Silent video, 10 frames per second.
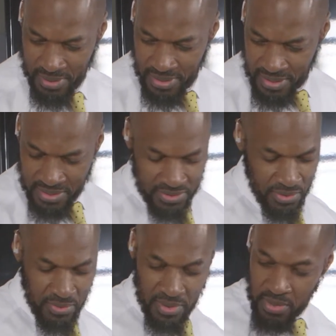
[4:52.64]
Yeah, so,
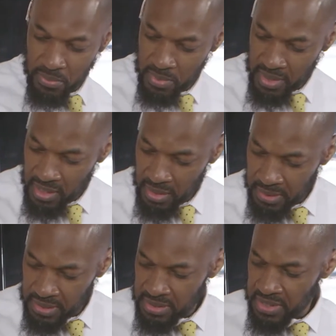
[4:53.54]
so we'll get we our
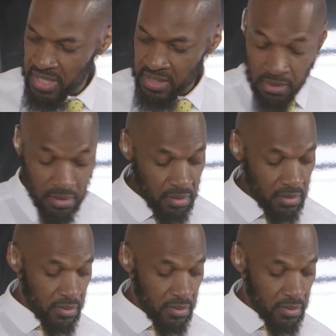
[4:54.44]
got? container, yeah.